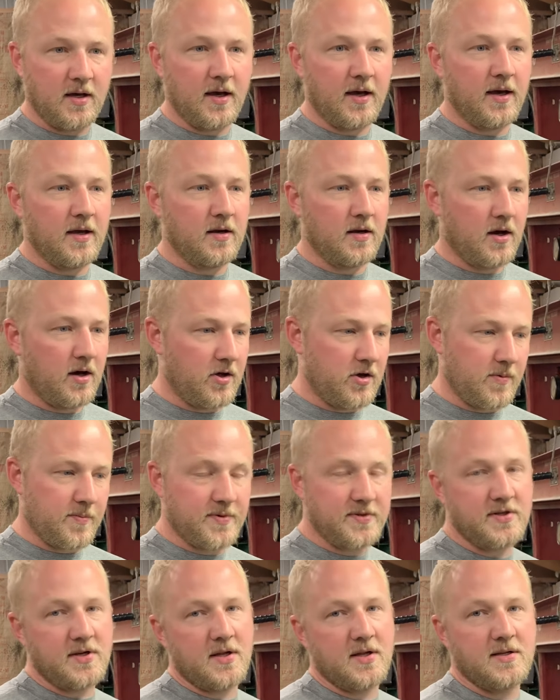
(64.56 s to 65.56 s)
and 100%
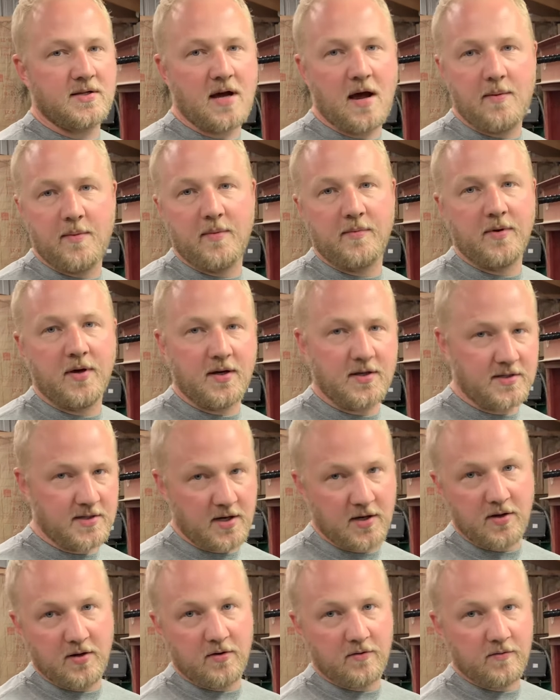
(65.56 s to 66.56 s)
of the time I'm going to
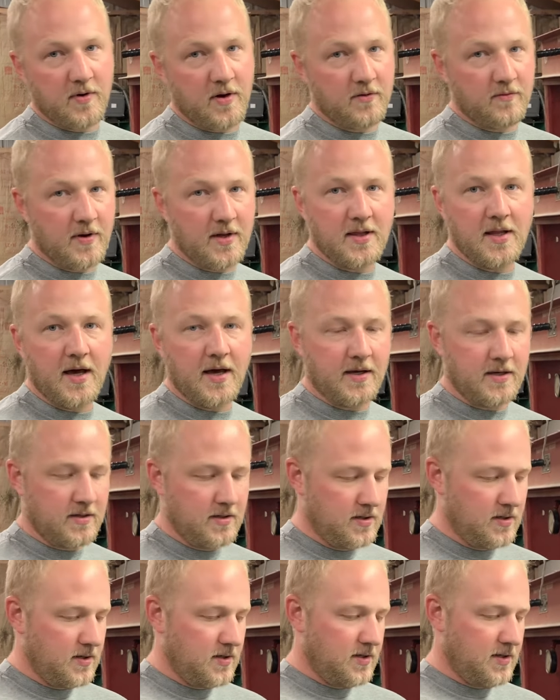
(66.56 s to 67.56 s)
tell you to run Redline
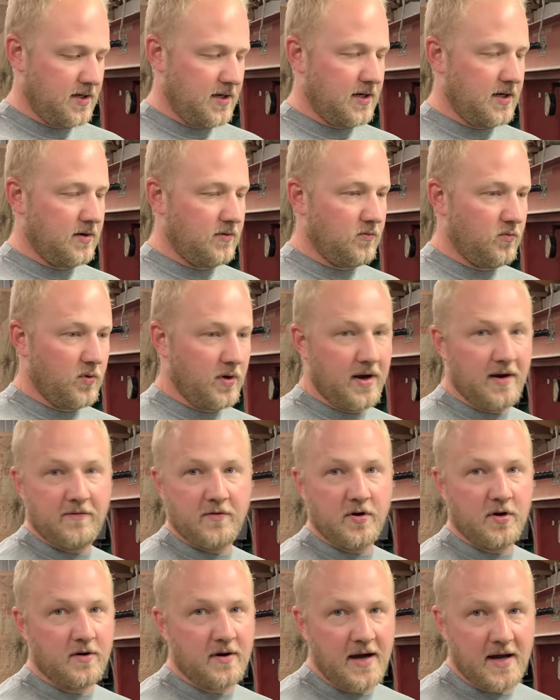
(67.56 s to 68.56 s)
in
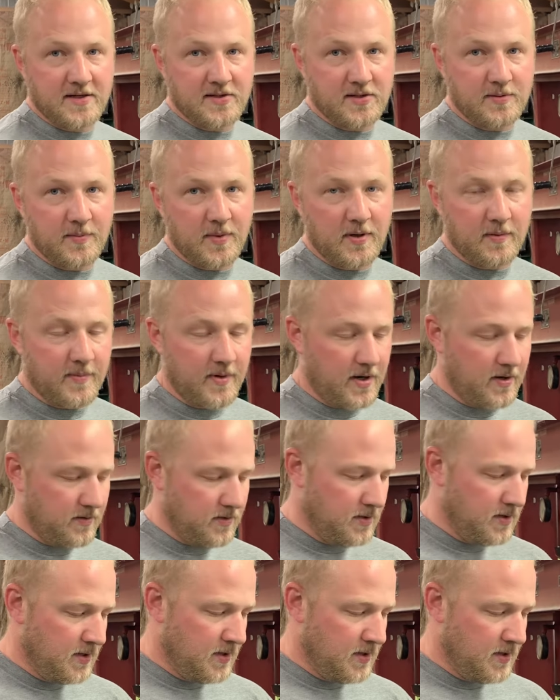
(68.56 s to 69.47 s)
whatever you're asking me about.